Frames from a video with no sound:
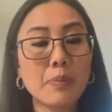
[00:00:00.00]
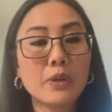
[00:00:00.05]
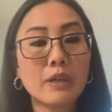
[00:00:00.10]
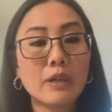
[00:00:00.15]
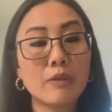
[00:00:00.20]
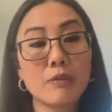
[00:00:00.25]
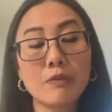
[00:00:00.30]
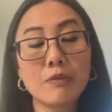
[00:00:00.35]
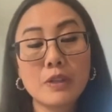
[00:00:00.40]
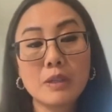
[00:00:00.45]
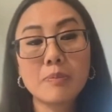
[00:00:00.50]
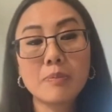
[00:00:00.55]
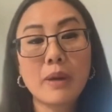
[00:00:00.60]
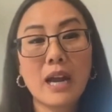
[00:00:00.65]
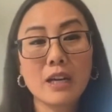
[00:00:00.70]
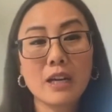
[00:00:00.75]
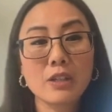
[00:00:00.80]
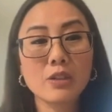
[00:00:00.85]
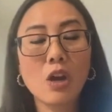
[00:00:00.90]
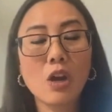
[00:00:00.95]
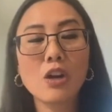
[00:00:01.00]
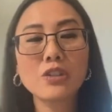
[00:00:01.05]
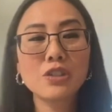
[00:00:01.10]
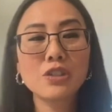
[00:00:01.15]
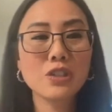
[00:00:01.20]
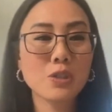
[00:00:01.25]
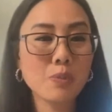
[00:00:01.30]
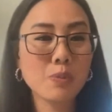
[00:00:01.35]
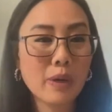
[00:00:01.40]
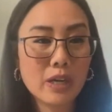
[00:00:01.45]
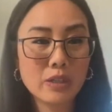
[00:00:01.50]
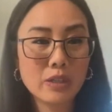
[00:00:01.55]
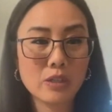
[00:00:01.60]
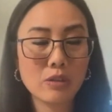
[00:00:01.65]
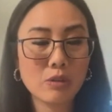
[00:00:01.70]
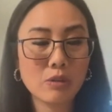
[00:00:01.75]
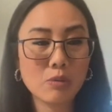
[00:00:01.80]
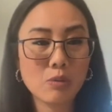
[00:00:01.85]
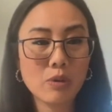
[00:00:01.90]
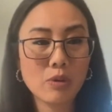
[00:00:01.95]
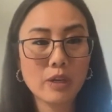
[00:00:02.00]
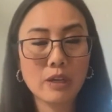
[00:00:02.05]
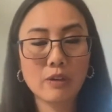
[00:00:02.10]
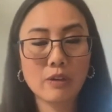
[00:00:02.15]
and feedback, not just when you're working